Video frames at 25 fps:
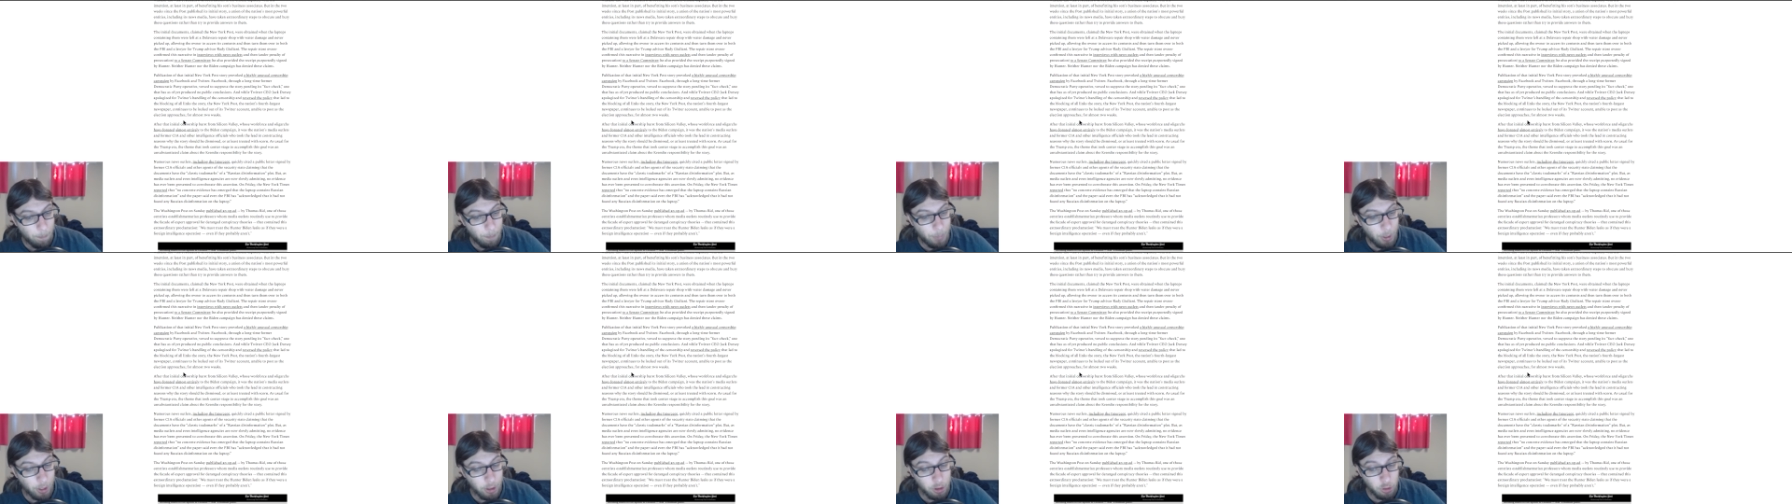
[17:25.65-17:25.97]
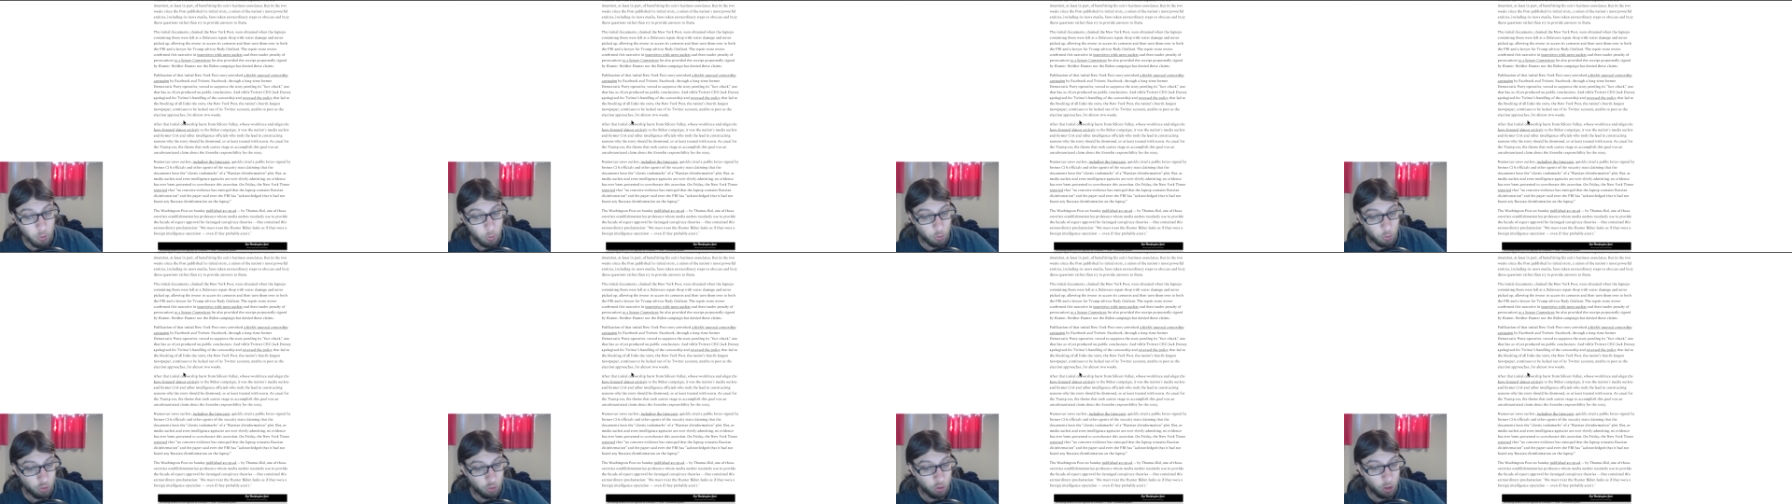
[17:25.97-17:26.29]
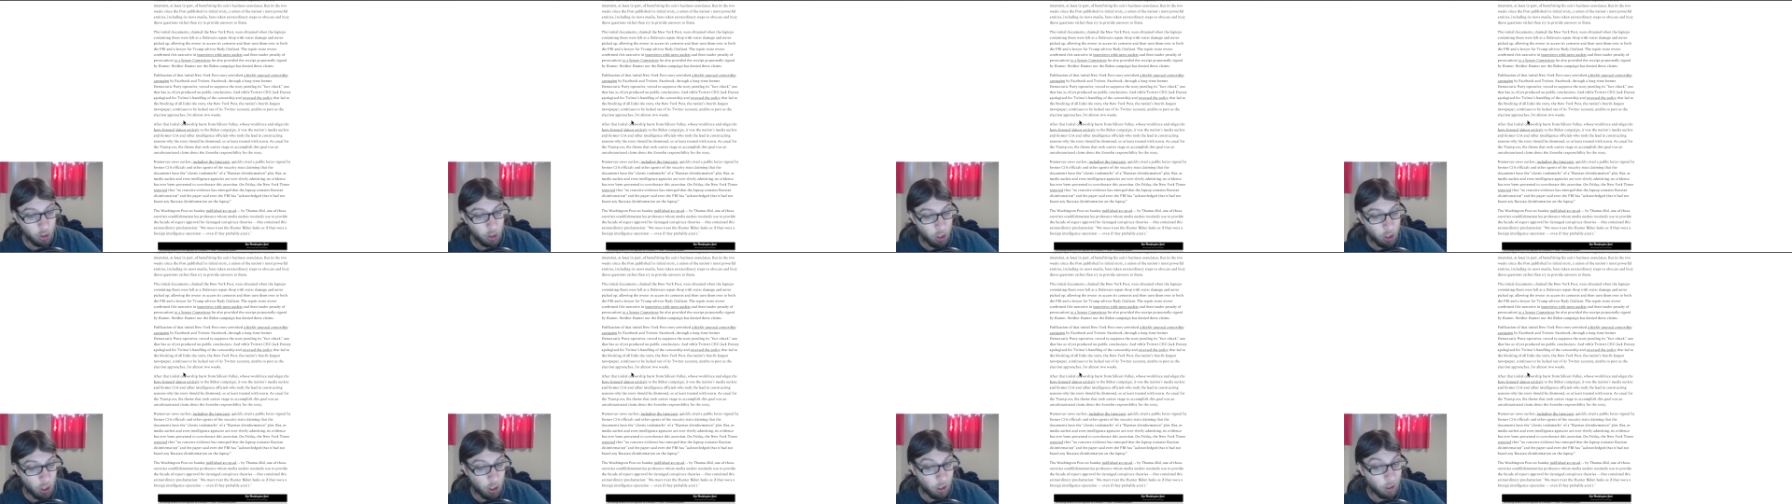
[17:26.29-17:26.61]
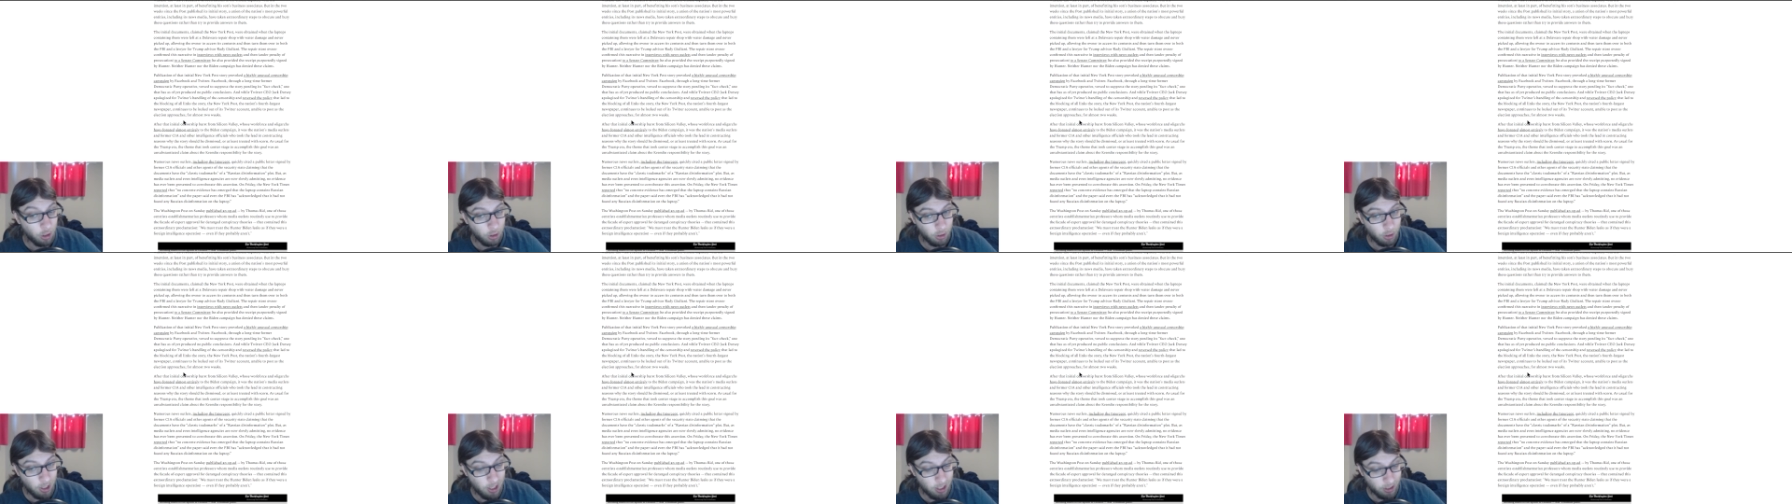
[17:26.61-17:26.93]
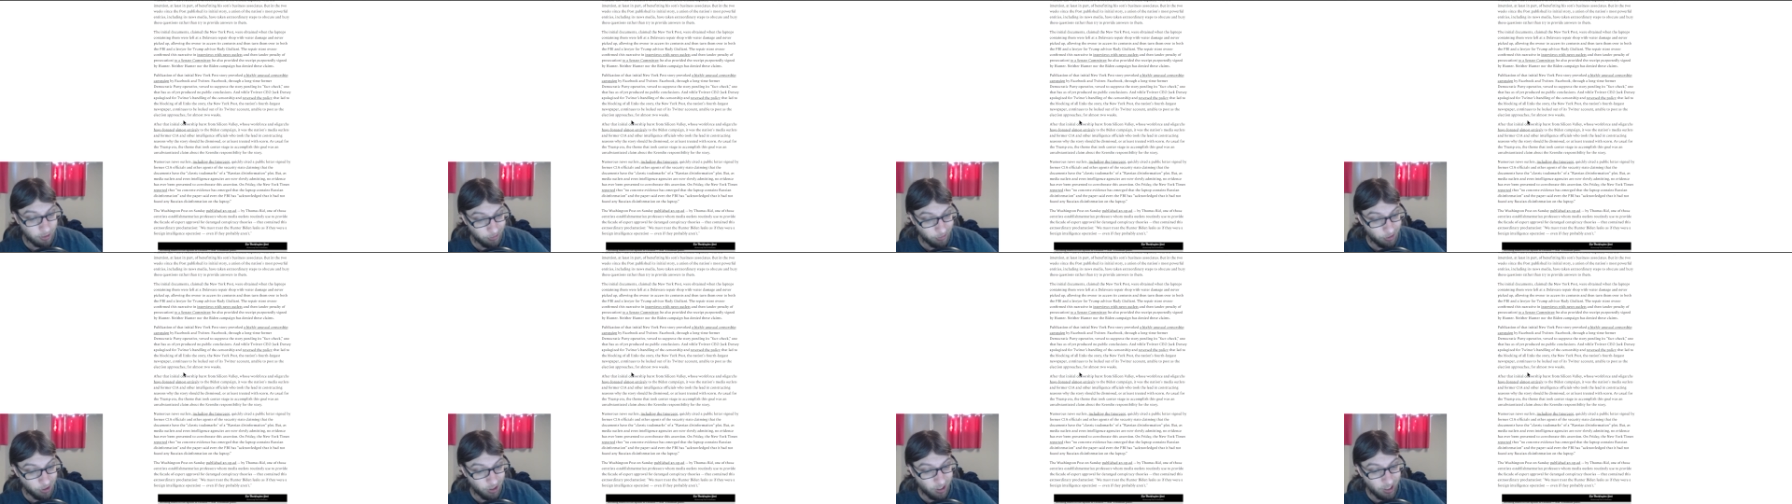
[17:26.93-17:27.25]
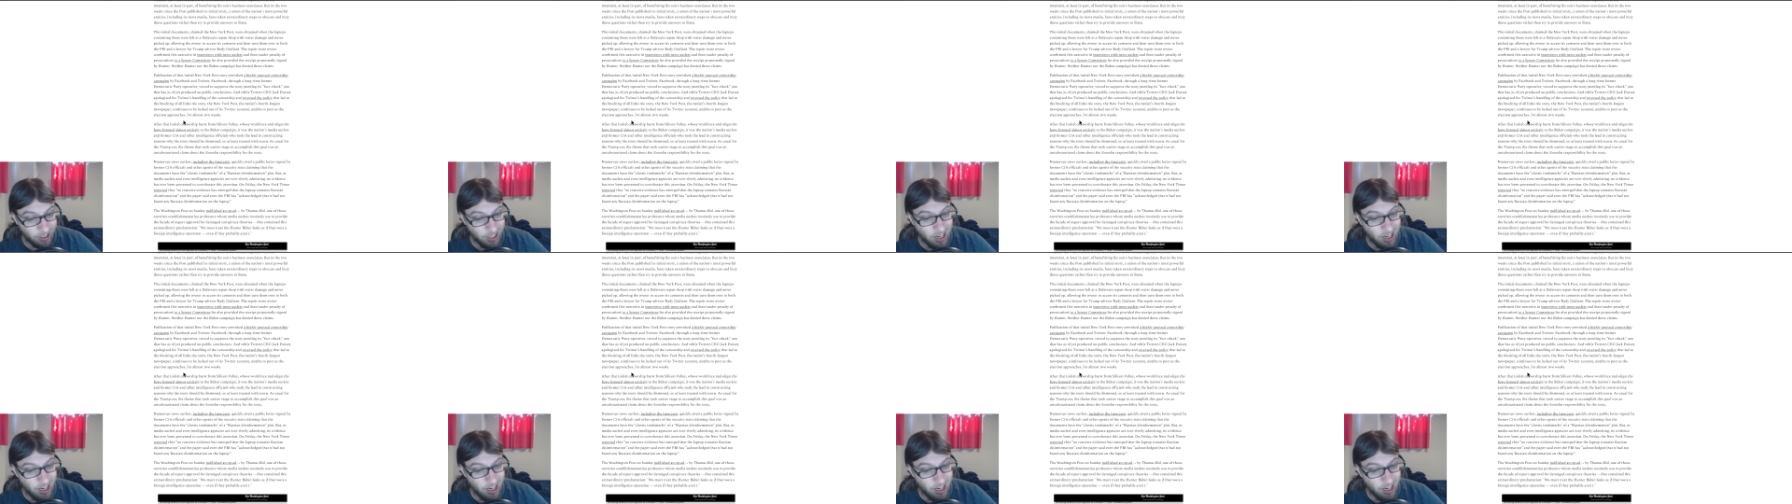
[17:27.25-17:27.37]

But you should unlock their